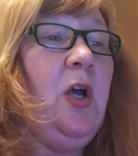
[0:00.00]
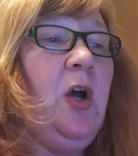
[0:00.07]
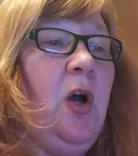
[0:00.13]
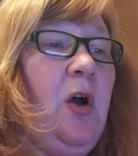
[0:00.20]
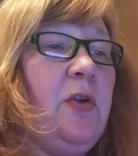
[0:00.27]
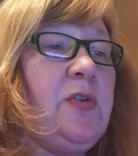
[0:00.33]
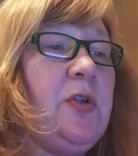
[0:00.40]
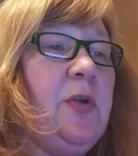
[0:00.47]

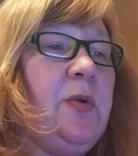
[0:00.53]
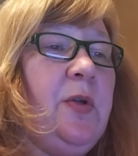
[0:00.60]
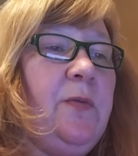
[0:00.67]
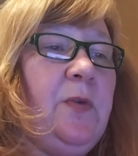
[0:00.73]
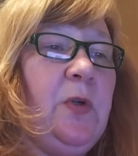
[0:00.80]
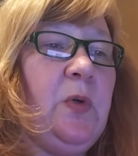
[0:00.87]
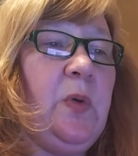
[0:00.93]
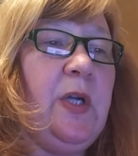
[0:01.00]
Also, if
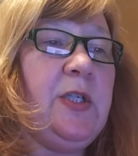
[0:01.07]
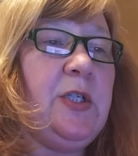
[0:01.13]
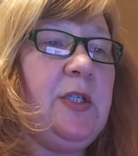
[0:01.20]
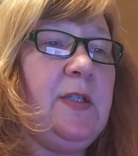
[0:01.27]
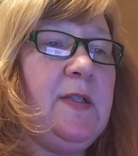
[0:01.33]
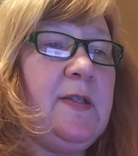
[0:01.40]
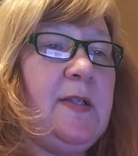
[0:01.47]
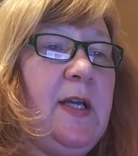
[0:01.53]
your question
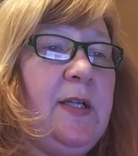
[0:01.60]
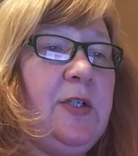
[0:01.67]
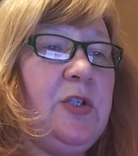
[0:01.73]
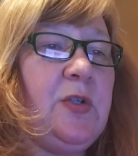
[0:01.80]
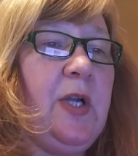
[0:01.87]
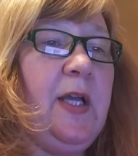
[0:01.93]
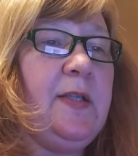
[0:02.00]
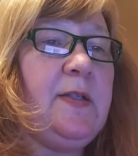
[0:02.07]
is not
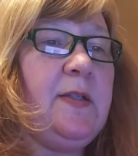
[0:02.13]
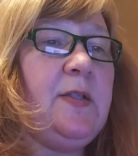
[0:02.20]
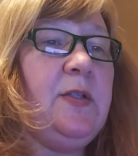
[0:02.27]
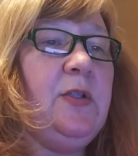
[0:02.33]
addressed,